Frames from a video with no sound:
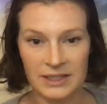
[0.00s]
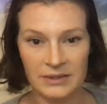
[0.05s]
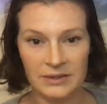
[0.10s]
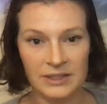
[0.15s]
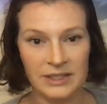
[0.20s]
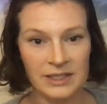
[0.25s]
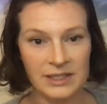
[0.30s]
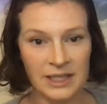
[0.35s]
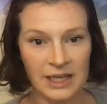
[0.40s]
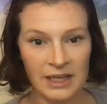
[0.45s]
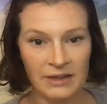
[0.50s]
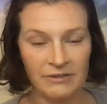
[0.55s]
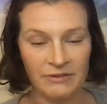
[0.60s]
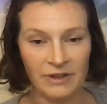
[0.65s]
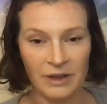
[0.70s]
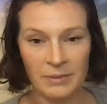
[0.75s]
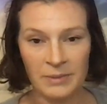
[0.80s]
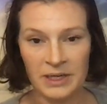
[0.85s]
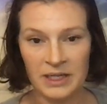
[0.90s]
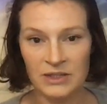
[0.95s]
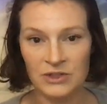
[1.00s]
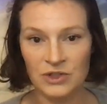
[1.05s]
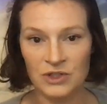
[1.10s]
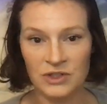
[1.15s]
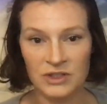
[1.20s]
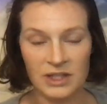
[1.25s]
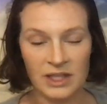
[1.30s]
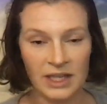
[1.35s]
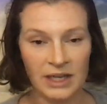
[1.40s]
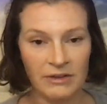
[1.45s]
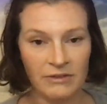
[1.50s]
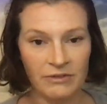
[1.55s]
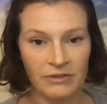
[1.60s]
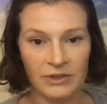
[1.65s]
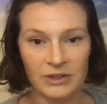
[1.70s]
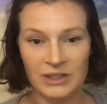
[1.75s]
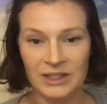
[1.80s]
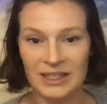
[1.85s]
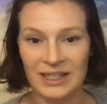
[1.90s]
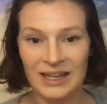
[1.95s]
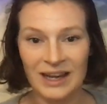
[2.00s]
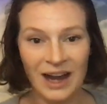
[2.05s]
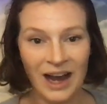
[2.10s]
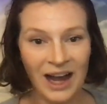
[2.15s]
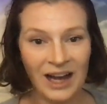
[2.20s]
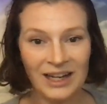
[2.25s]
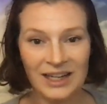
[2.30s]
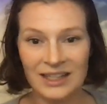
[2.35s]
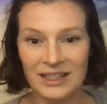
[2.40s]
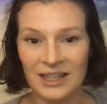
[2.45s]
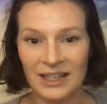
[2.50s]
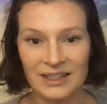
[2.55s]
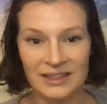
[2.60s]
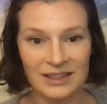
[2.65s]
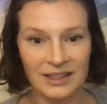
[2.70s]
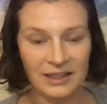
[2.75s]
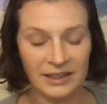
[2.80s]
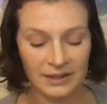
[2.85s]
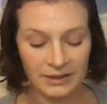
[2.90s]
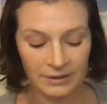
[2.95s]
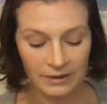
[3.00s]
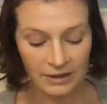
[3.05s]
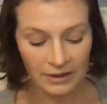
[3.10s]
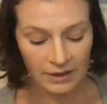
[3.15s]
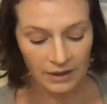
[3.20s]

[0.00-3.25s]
I would say feminine just like feeling not connected.